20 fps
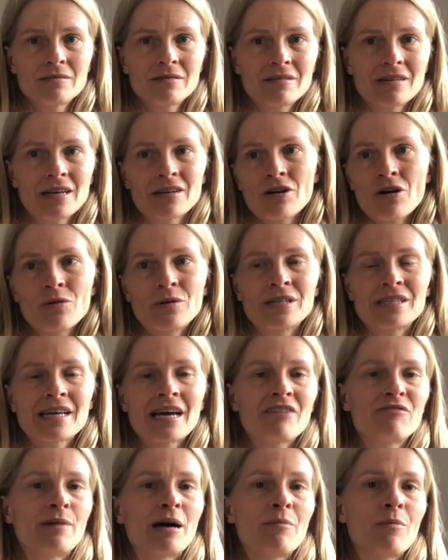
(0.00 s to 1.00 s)
I'd always
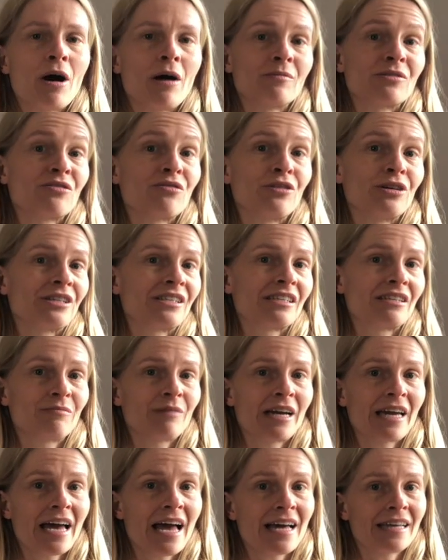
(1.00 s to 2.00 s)
have my mom's voice in
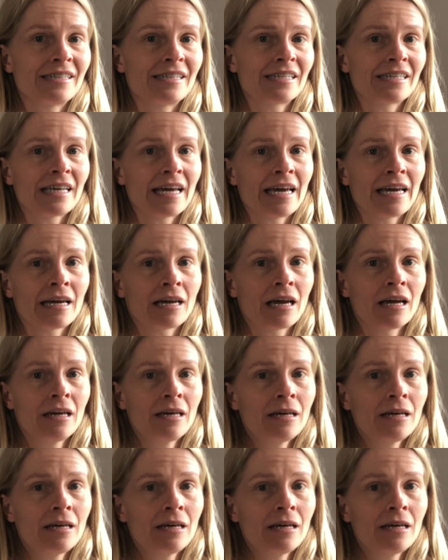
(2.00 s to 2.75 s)
my head saying,